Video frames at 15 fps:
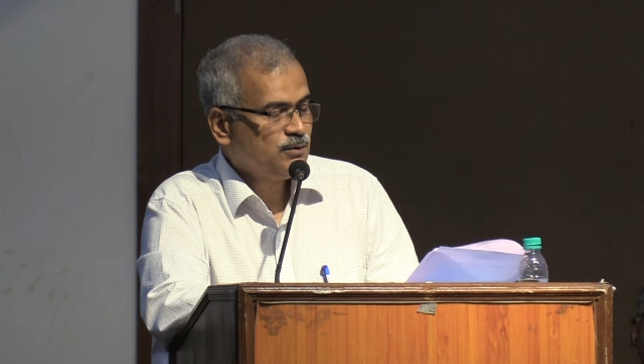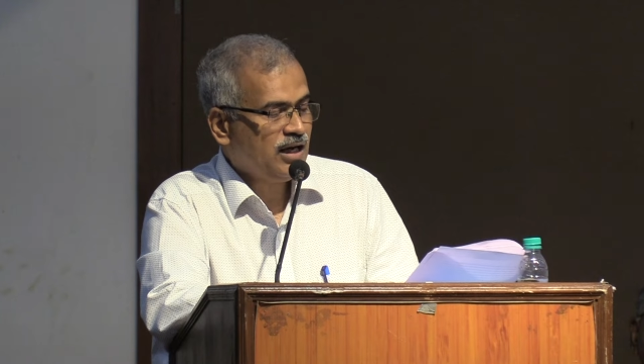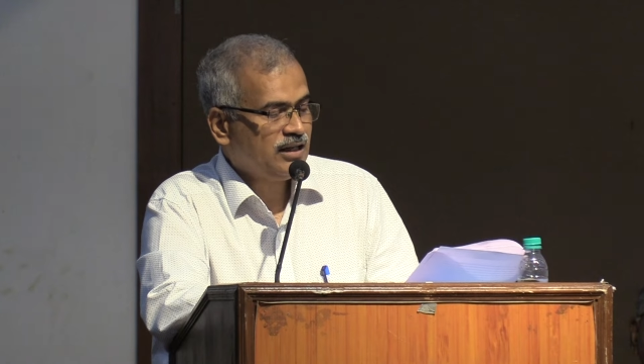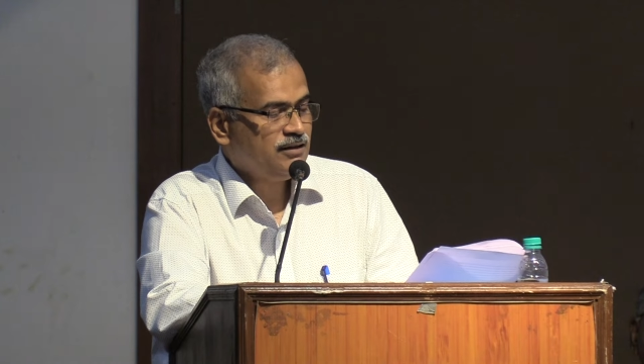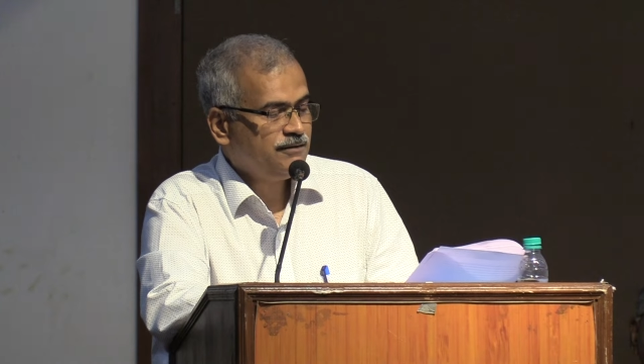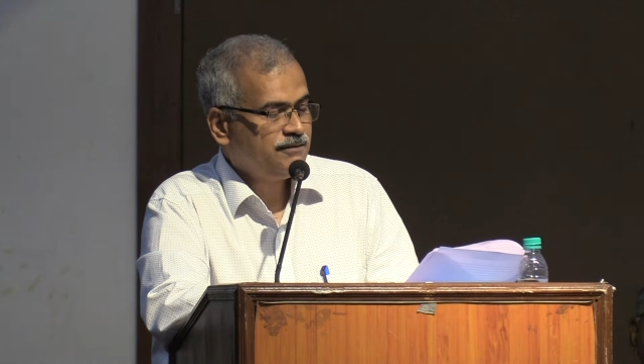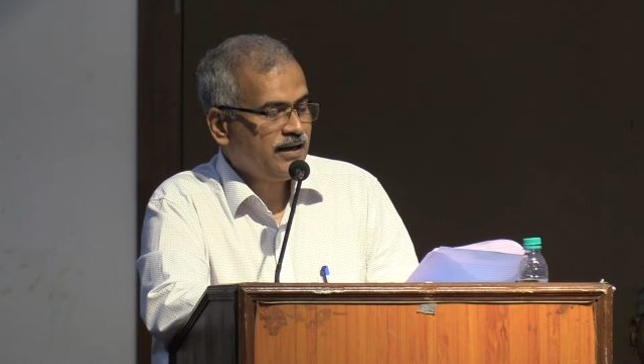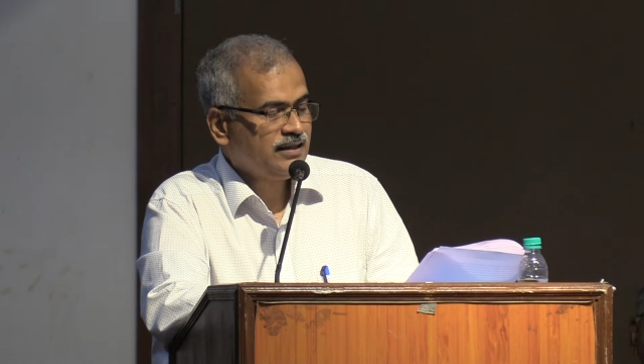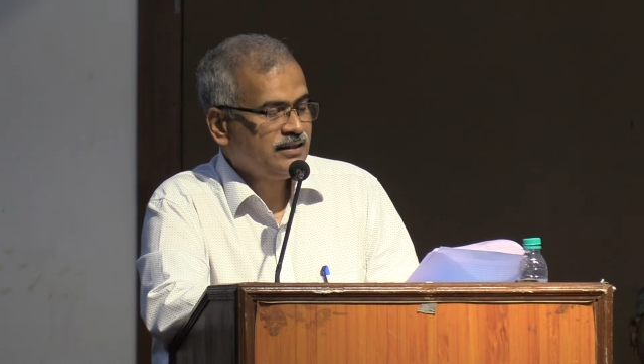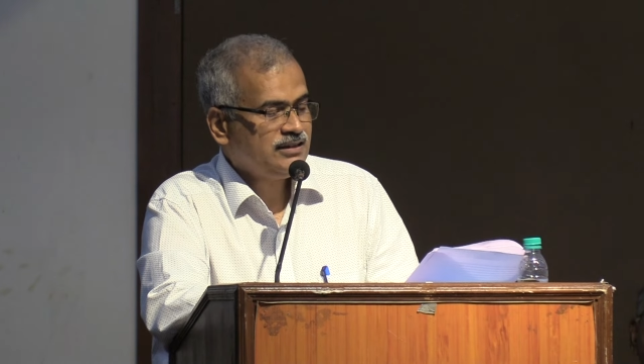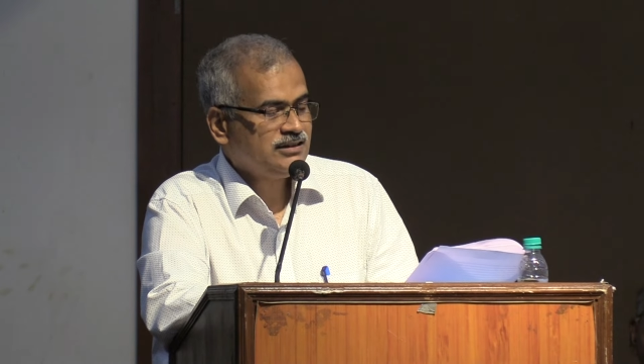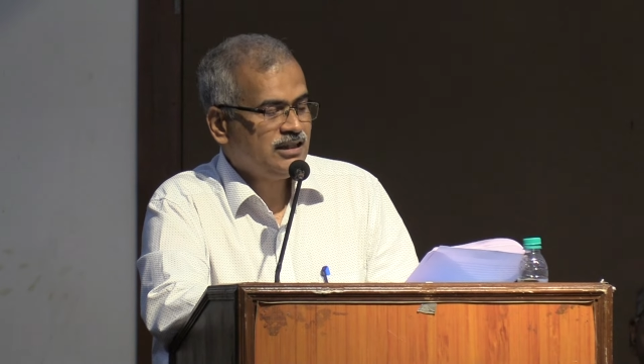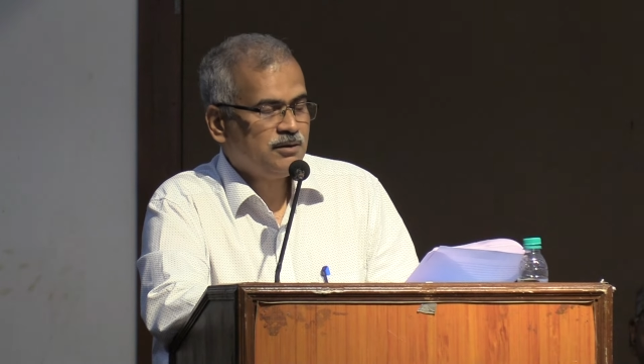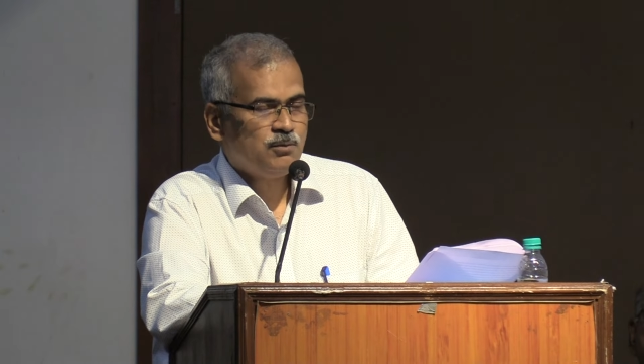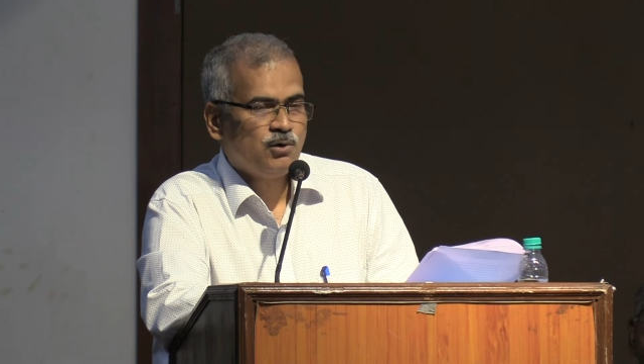were other
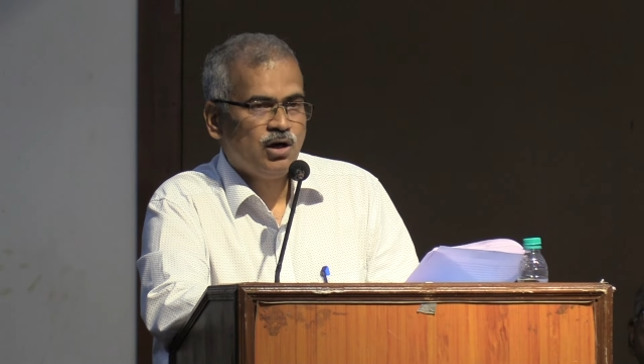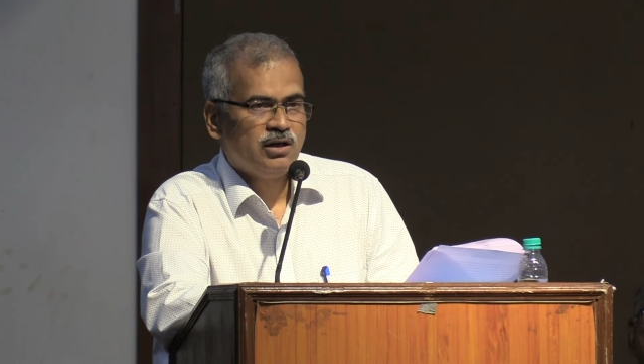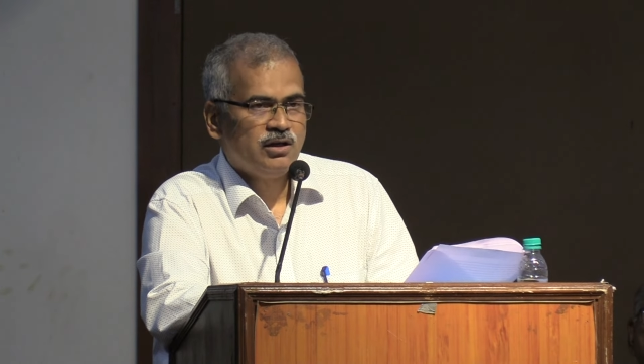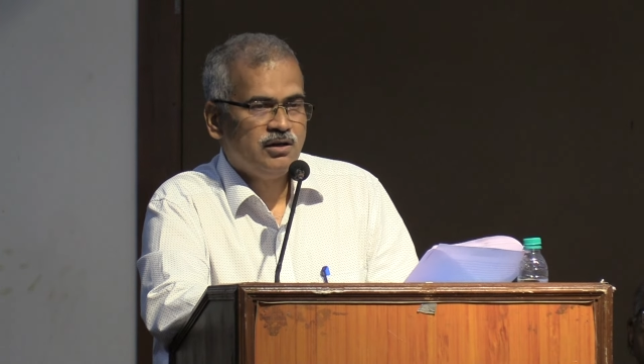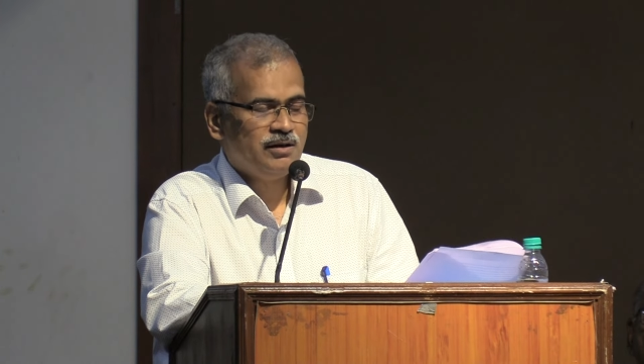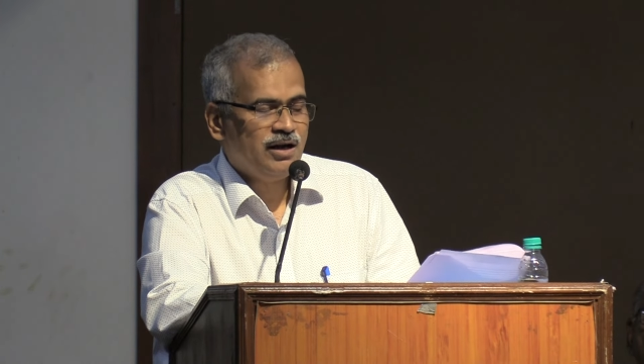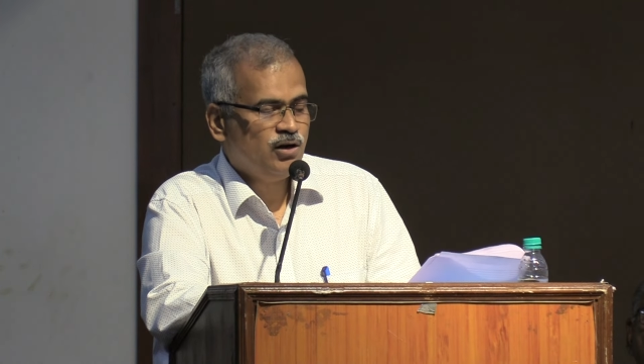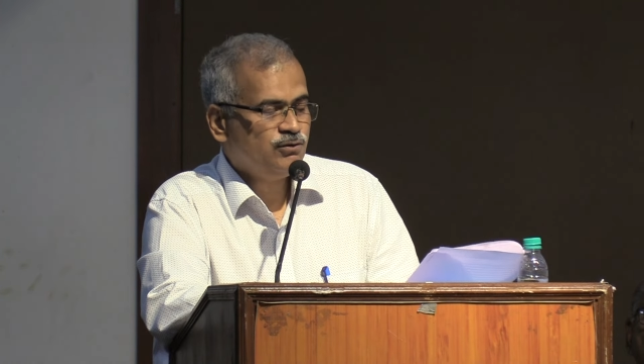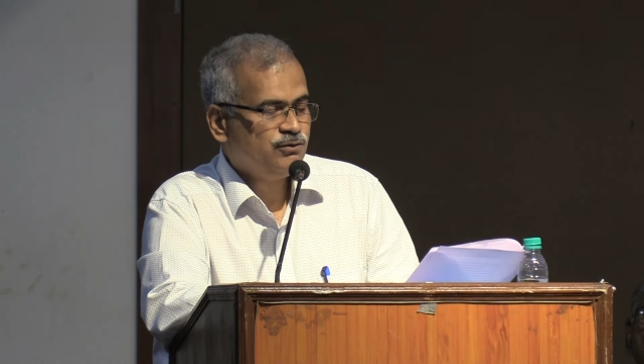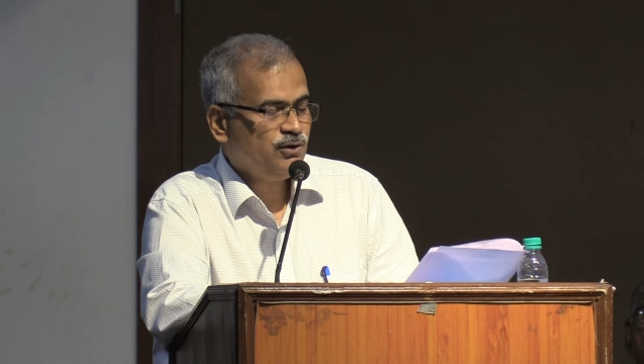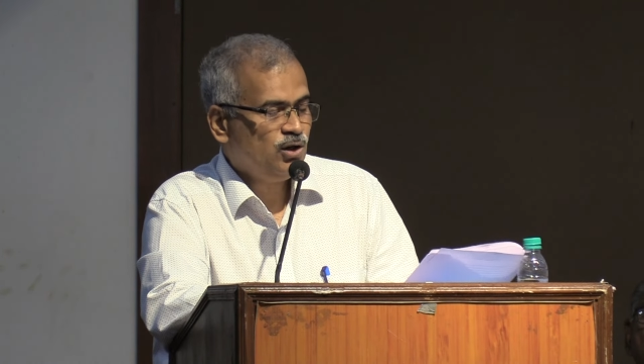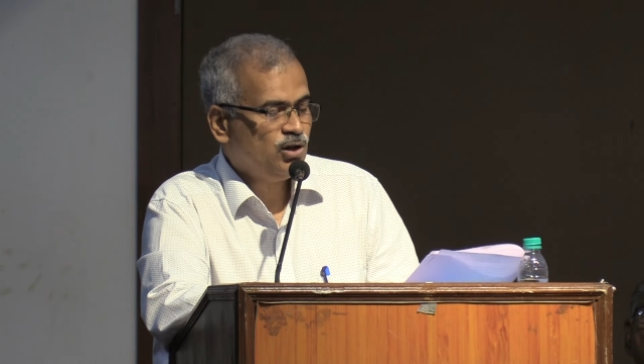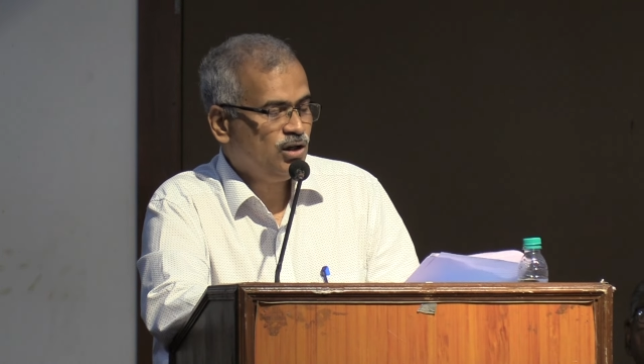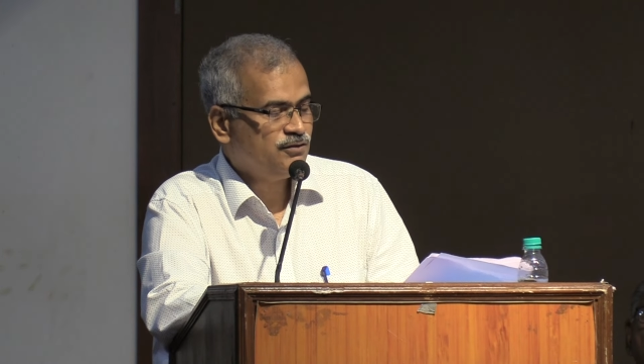factors that brought the downfall